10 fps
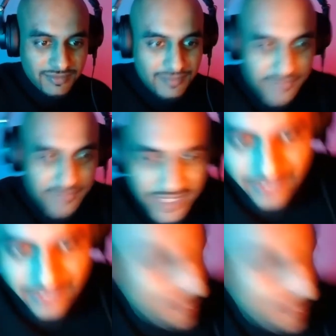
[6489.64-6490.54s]

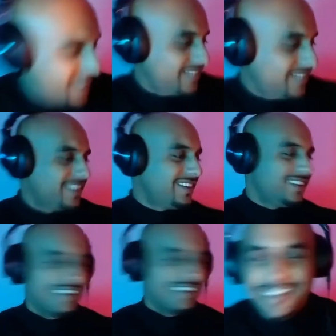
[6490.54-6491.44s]
Hey,
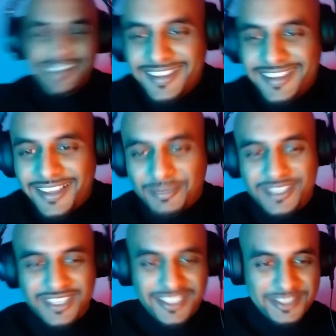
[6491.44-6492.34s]
I've
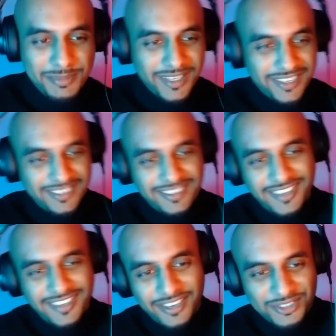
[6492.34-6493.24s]
been sipping on
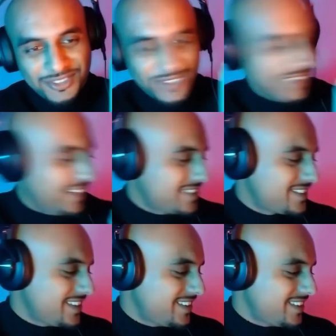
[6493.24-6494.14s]
Arizona iced tea.